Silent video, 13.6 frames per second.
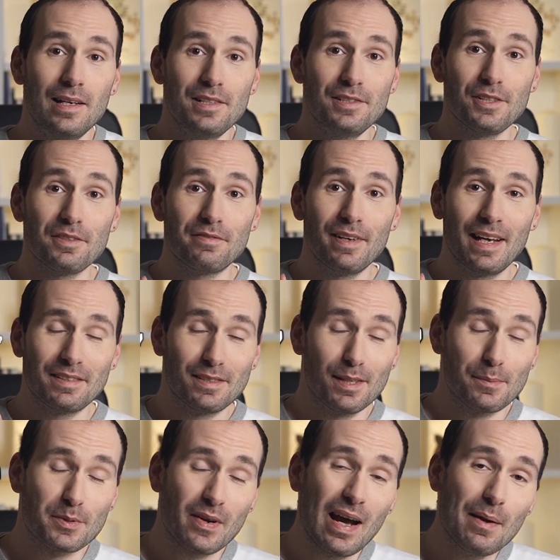Don't forget to
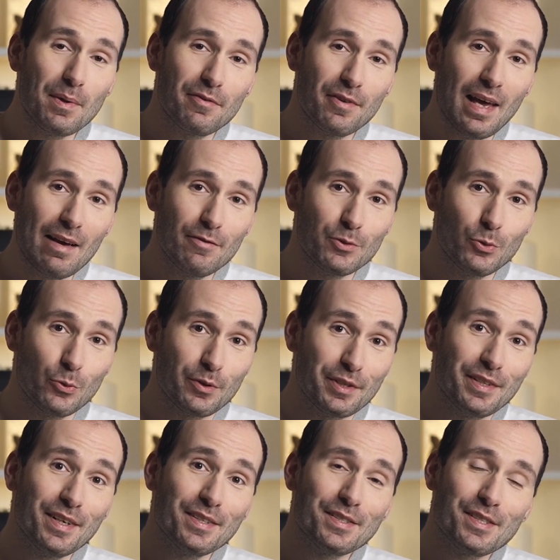subscribe if you haven't already
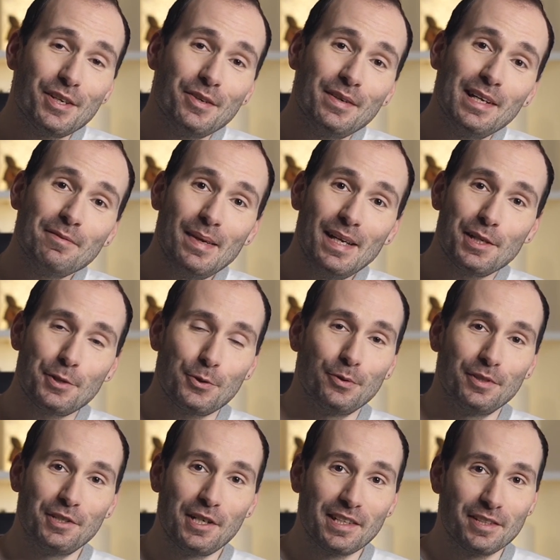done so, and make sure
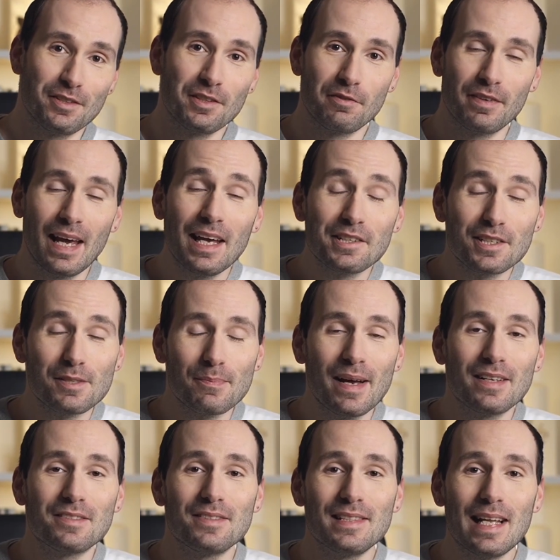to check the notifications bell
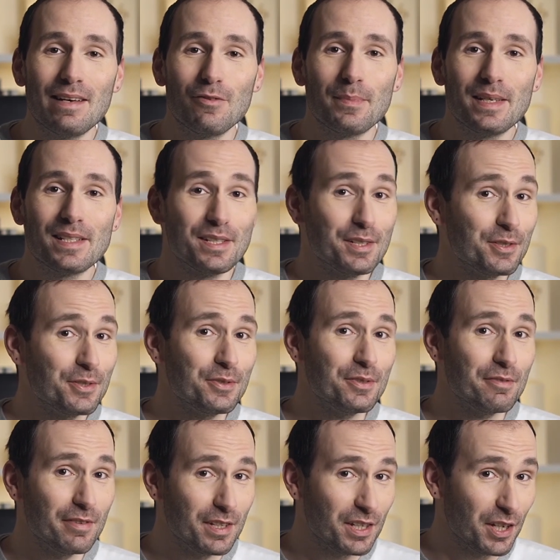to never miss a new
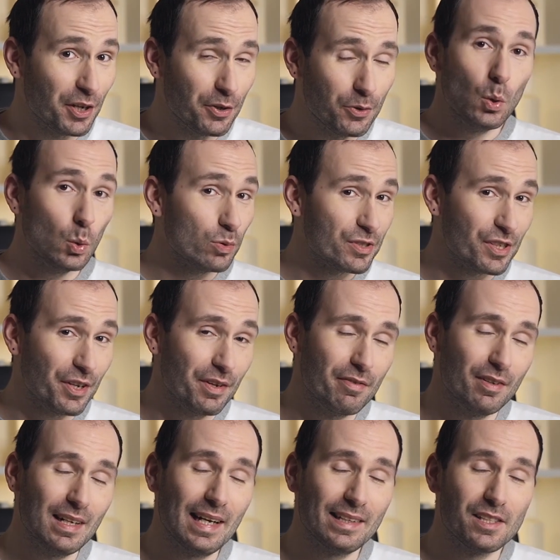video. Also, if
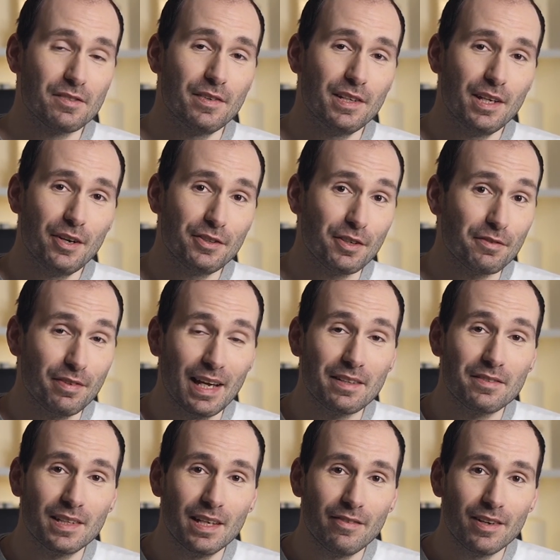you like this video, don't forget
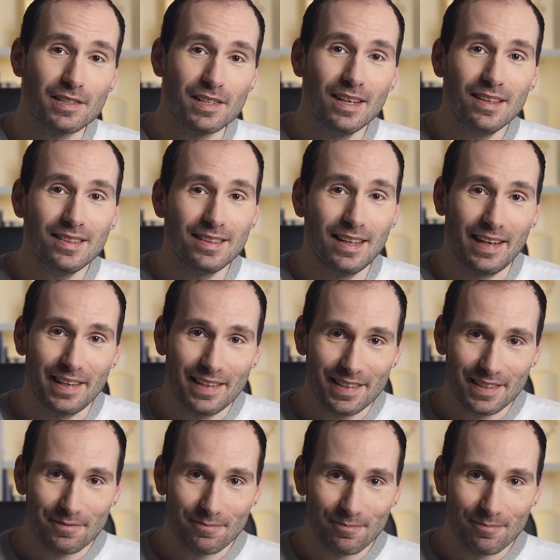to give us a like.